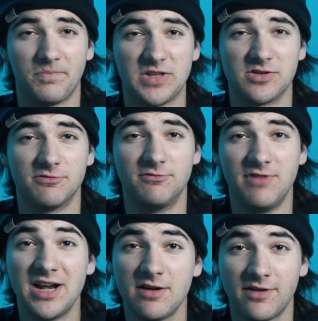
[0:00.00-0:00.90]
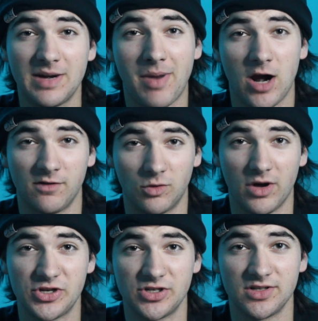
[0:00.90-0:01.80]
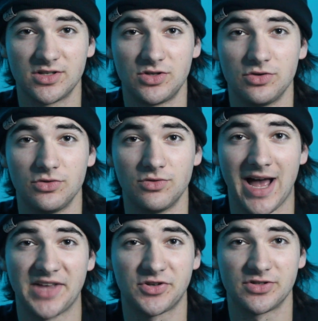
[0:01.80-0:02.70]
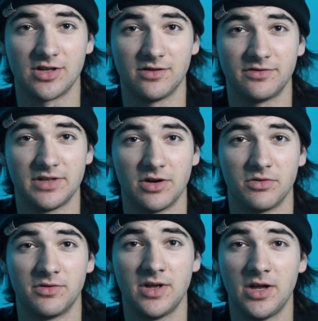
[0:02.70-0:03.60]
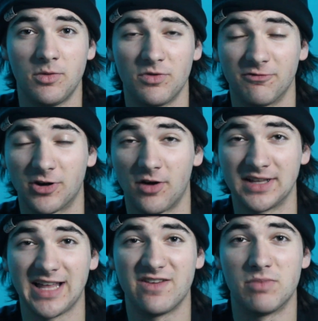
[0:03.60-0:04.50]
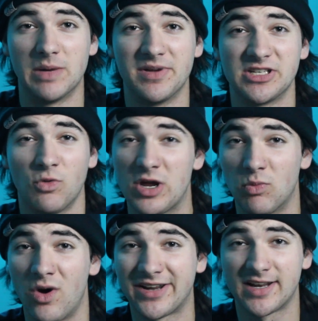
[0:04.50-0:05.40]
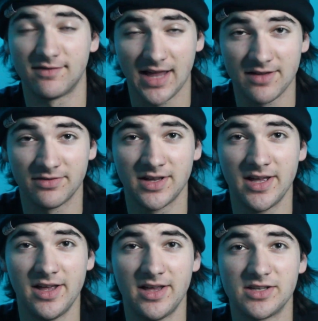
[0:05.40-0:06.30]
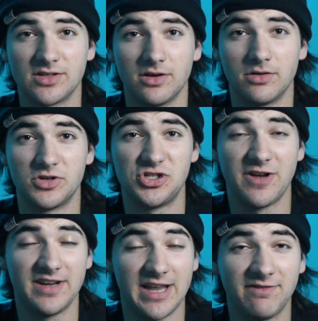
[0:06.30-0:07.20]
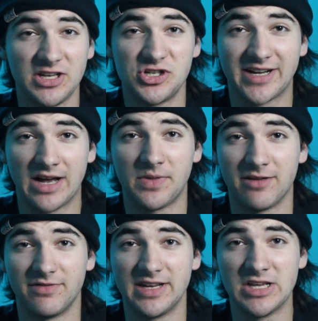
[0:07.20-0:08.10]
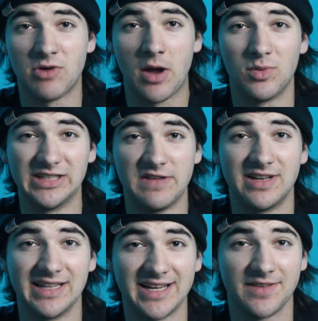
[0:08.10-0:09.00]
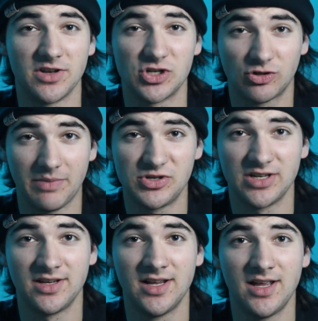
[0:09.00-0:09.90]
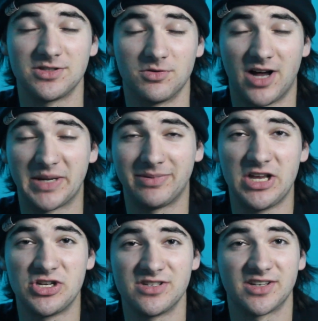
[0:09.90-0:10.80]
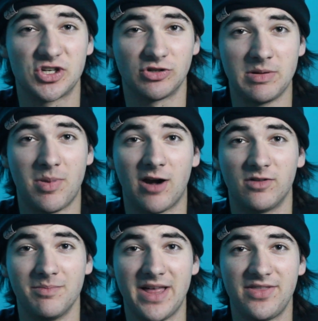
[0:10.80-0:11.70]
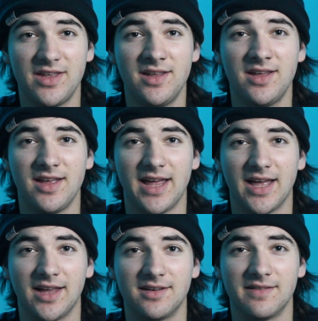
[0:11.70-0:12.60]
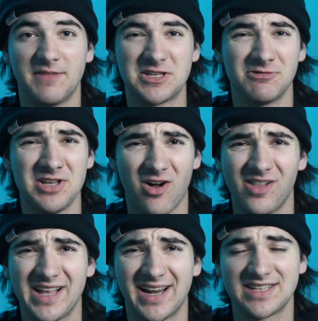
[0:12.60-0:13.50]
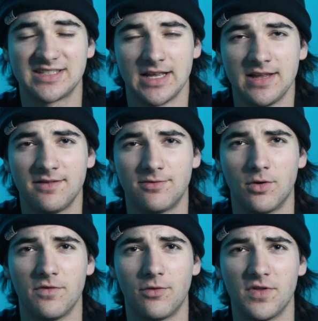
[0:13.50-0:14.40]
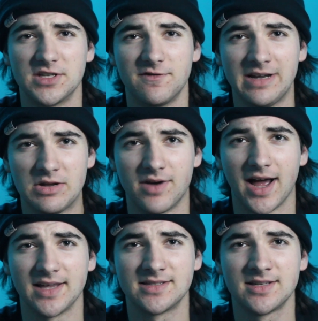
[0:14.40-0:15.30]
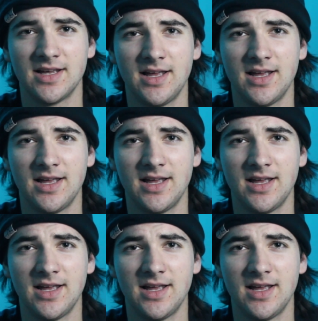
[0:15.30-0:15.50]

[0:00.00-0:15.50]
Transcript: These are very, very powerful questions to ask yourself, regarding life purpose and what you want out of life. So definitely check out that video. I will leave a link in the description. So contemplation is an extremely powerful method, and that's really all I gotta say for this video, guys.